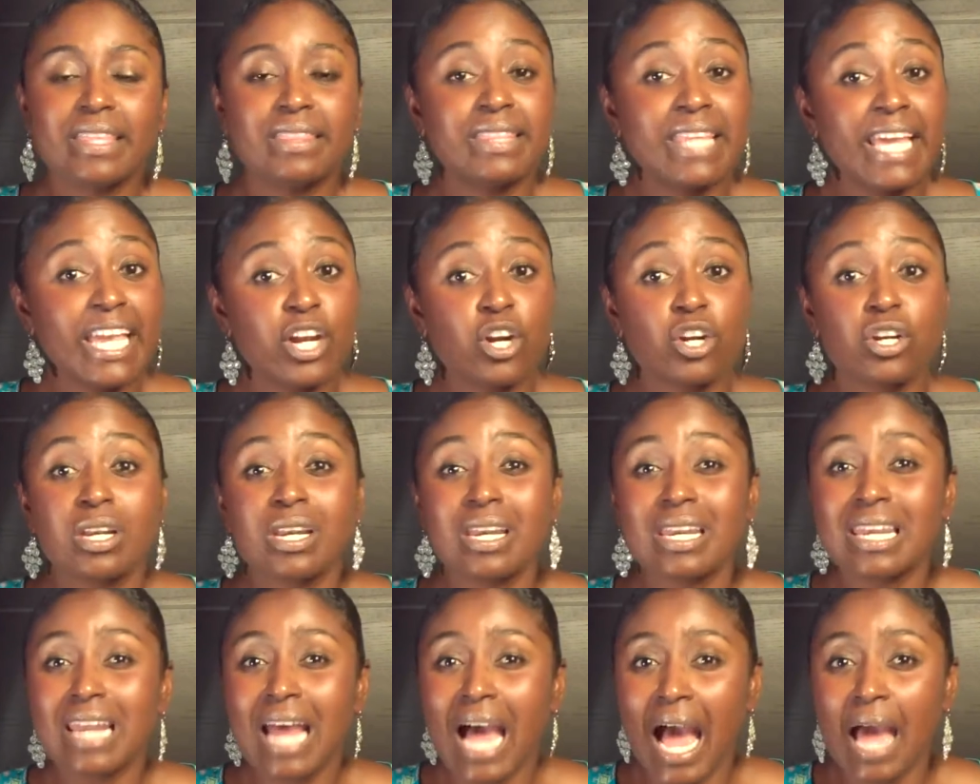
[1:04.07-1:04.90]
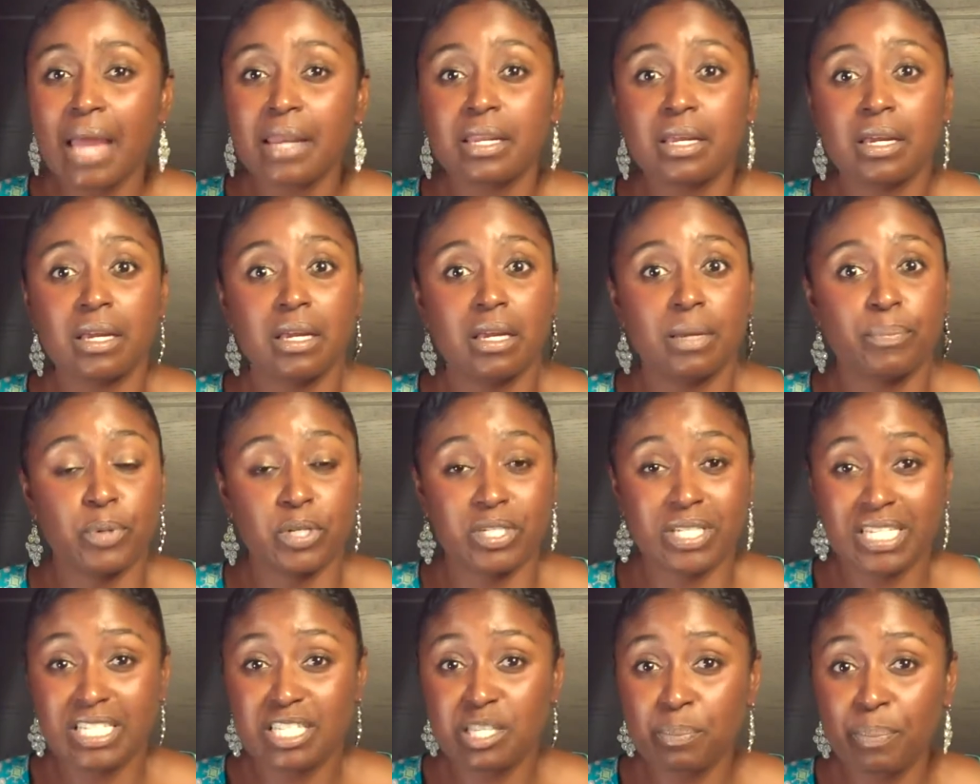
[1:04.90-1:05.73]
that they are not
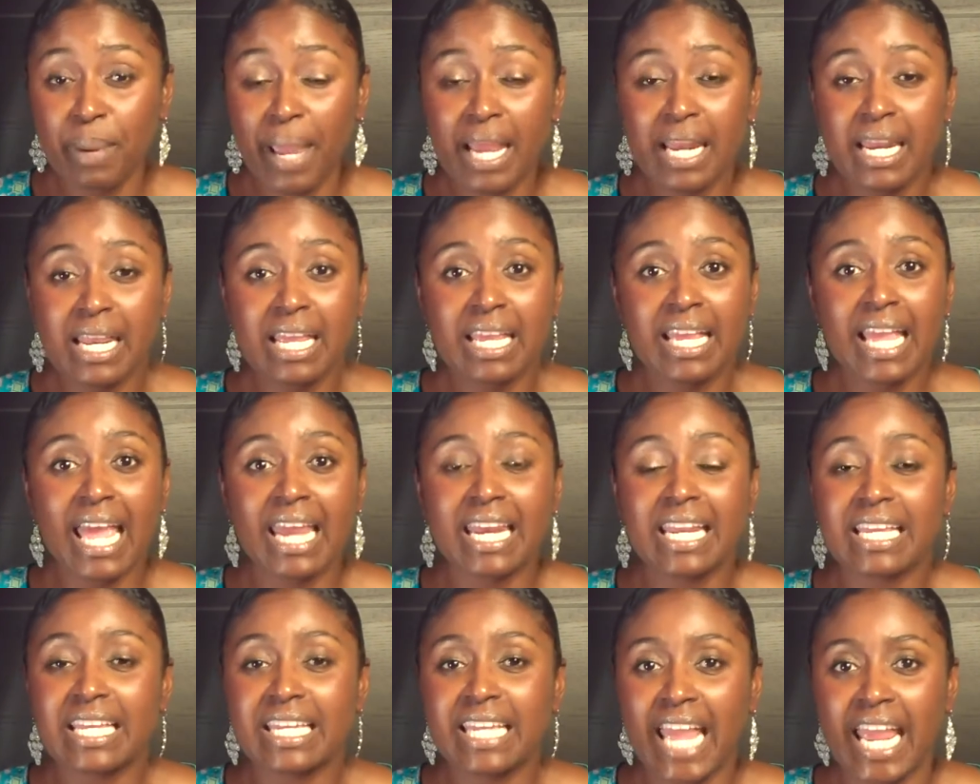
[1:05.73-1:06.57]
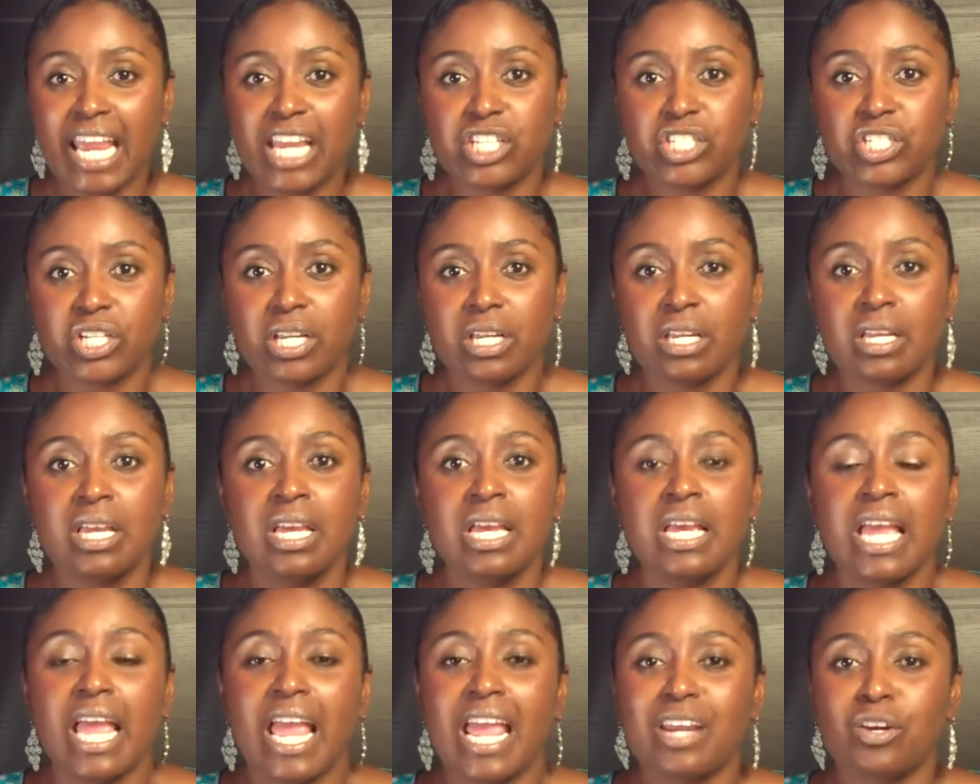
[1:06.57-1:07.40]
participating and engaging
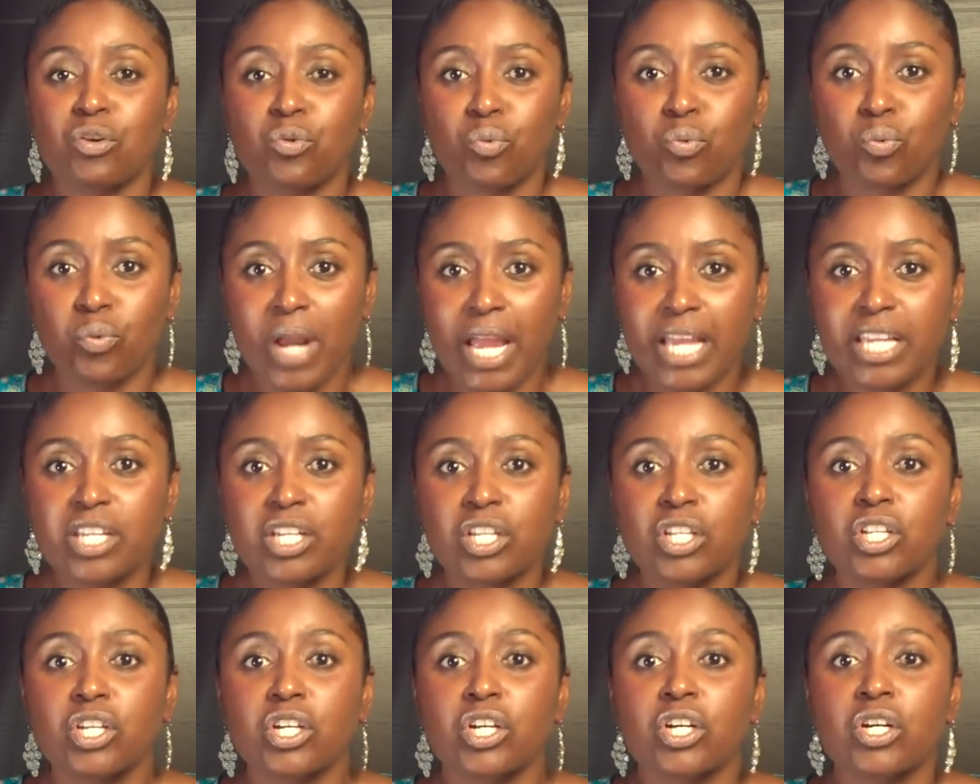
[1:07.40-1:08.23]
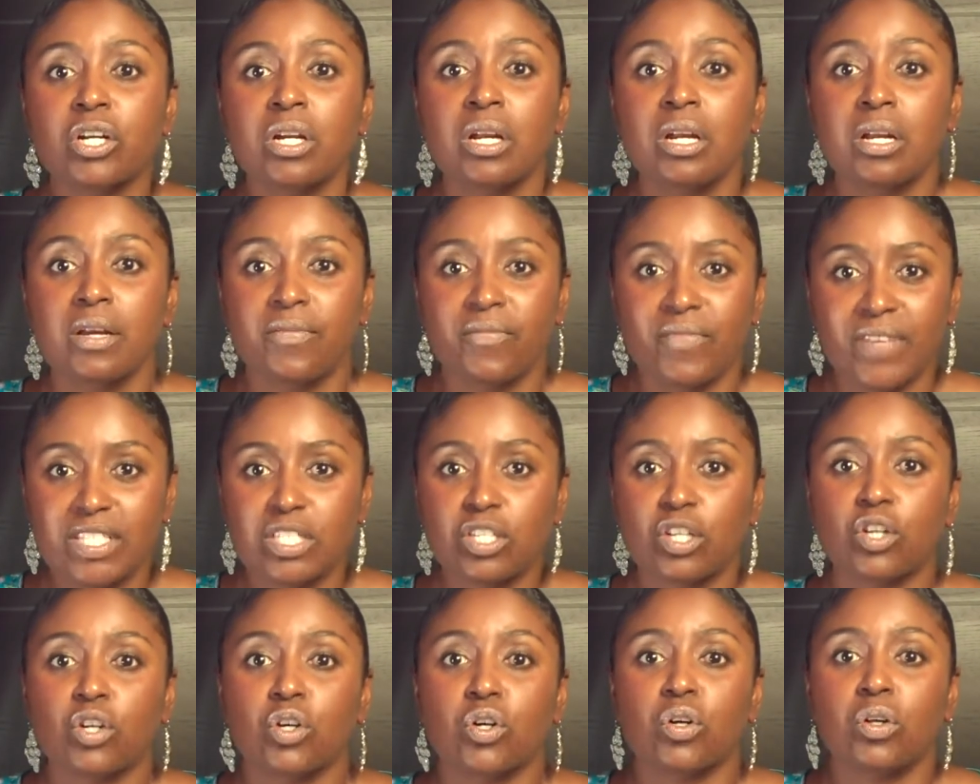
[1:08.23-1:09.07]
in regular
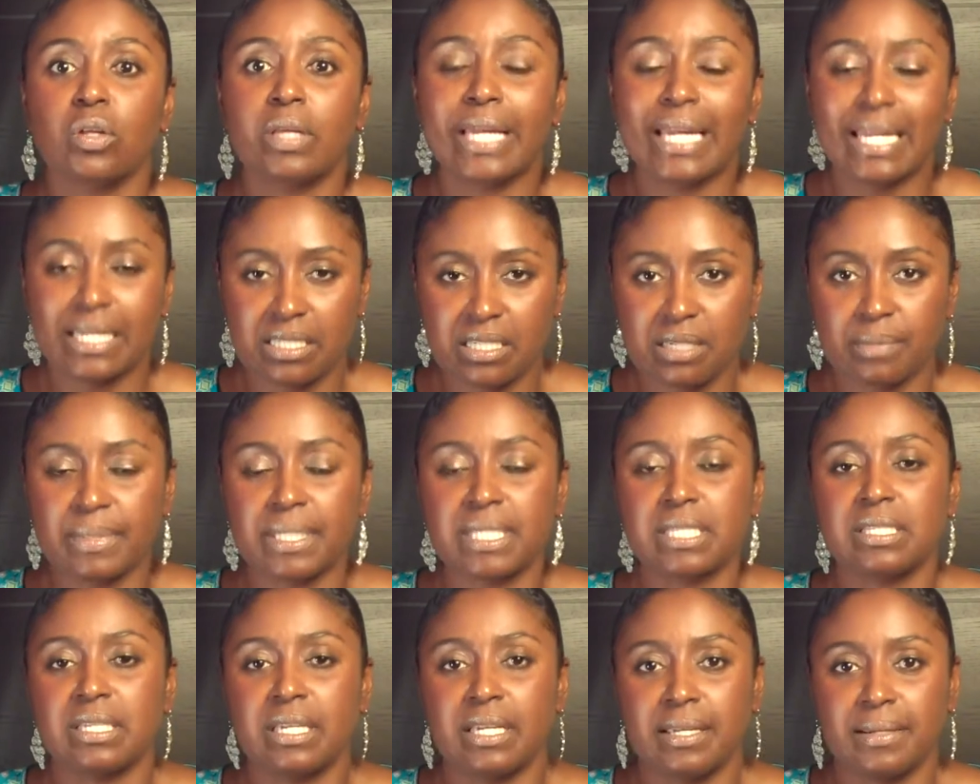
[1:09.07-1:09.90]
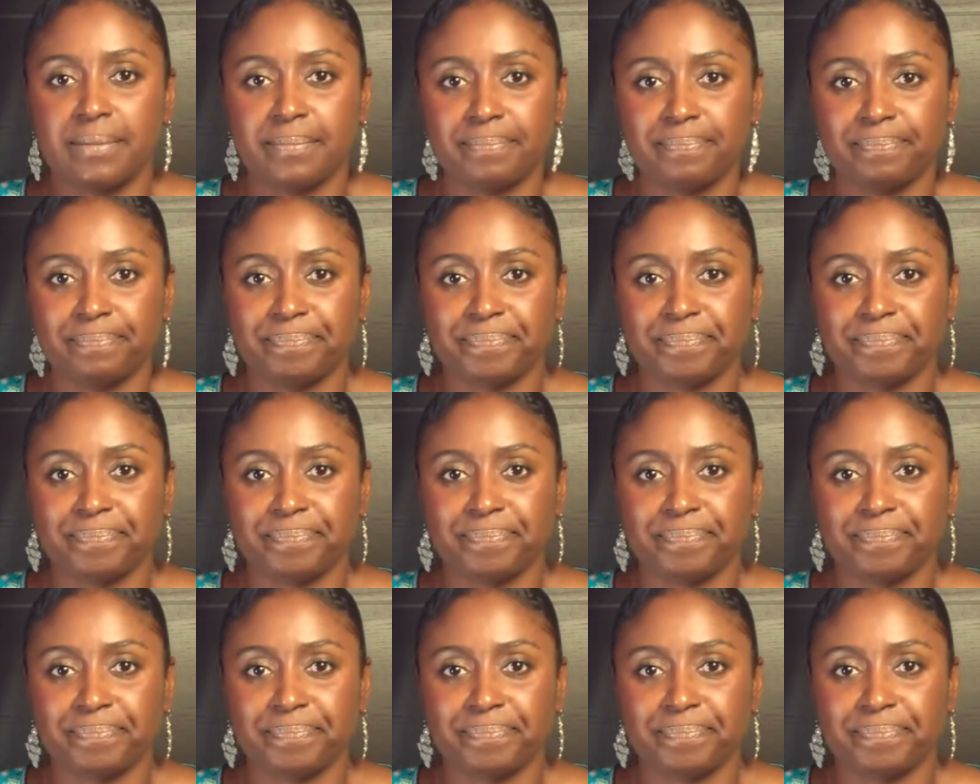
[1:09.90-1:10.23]
physical intimacy.